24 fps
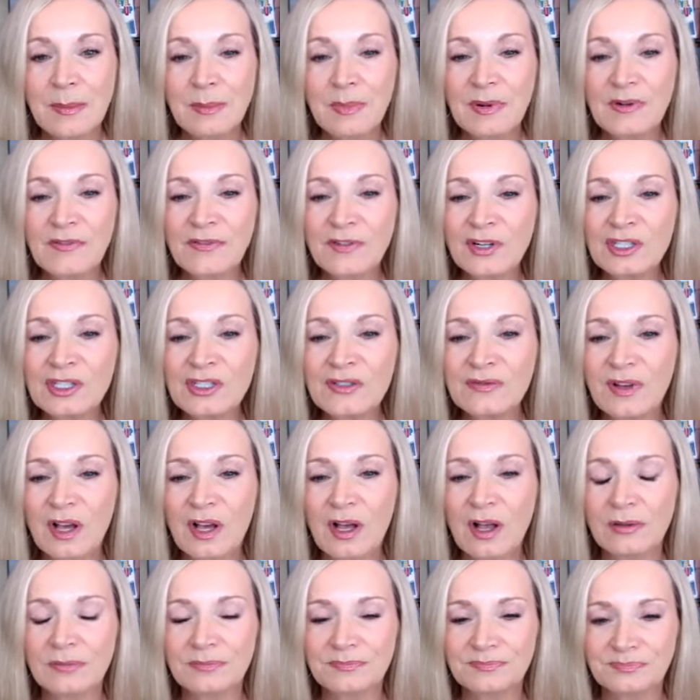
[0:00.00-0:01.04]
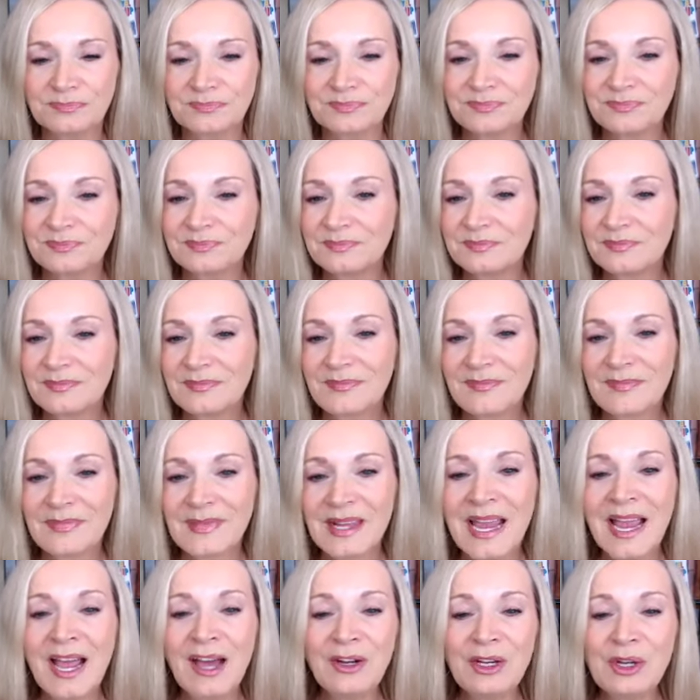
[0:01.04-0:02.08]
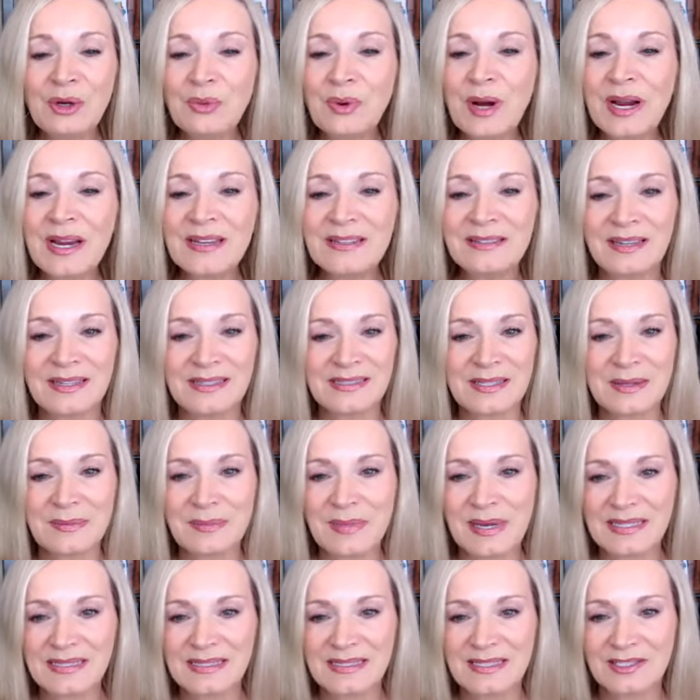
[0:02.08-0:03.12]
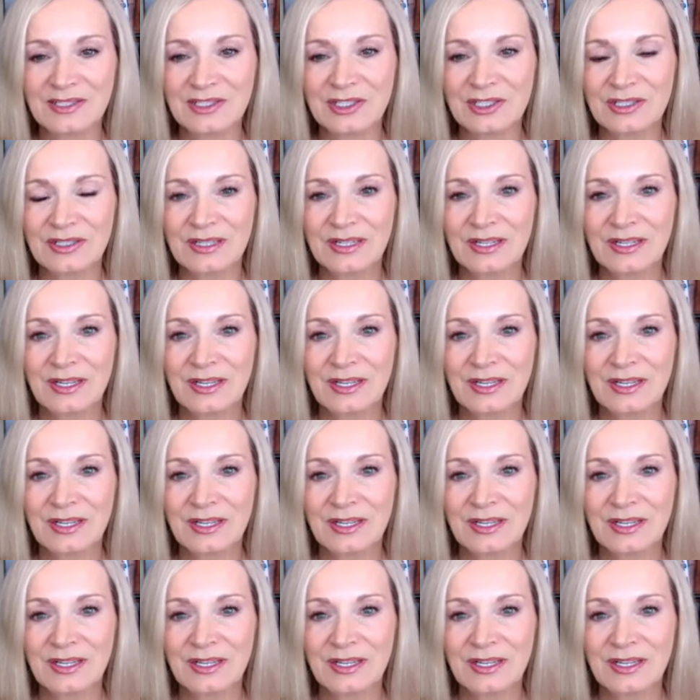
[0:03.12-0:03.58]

But first of all, how do you recognize a message?